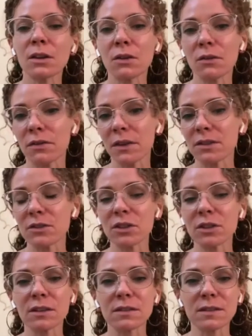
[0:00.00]
face
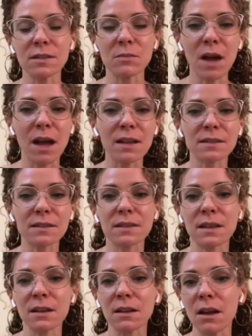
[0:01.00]
shields and masks
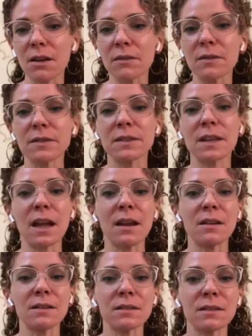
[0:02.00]
and gloves
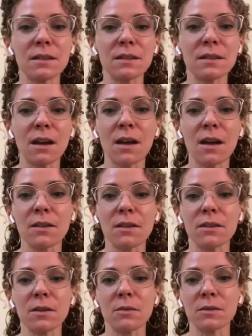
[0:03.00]
and the
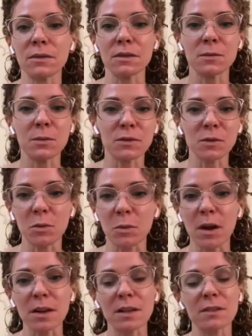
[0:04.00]
disposable
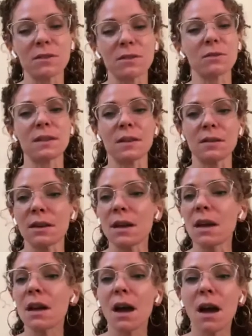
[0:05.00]
bodysuits, and
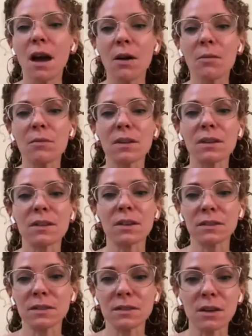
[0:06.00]

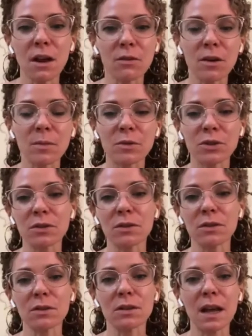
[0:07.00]
there's a stock
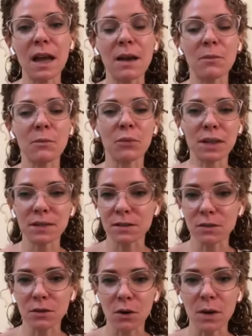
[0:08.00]
rupture and prices
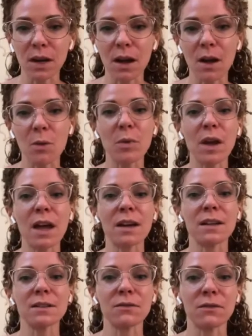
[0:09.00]
are going up, and
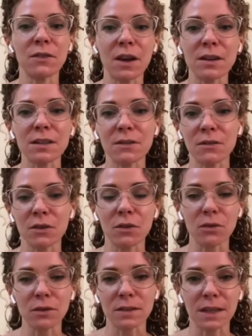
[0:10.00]
it's very
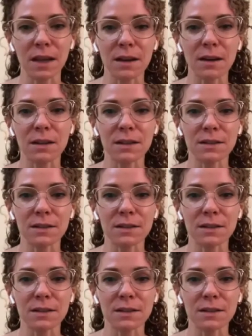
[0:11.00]
difficult to get the